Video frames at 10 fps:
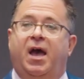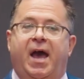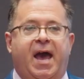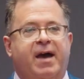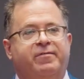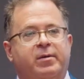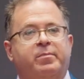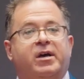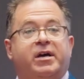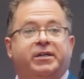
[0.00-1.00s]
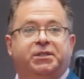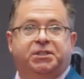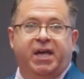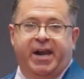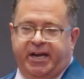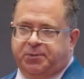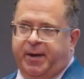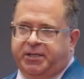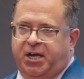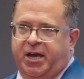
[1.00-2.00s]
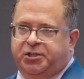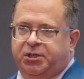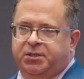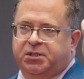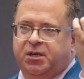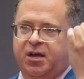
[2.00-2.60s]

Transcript: Have them set expectations,